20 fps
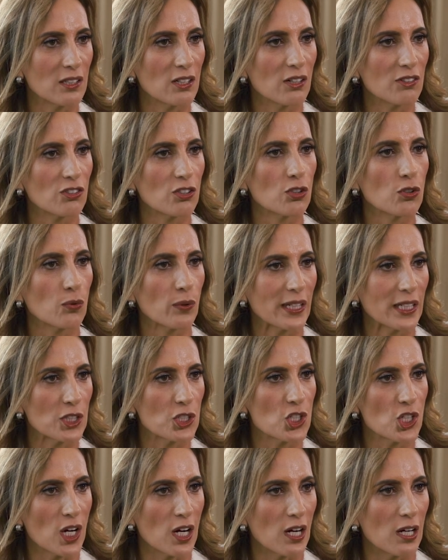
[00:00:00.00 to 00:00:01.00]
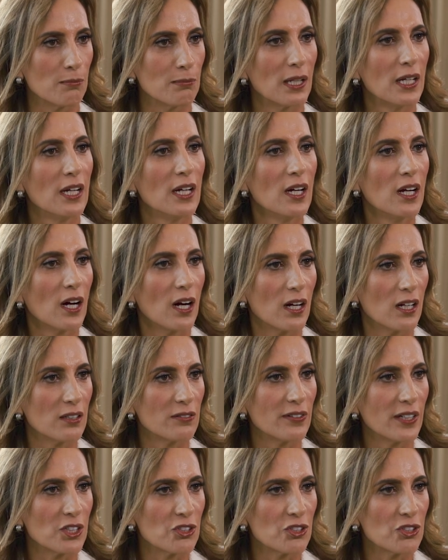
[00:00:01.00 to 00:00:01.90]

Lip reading: does a great job of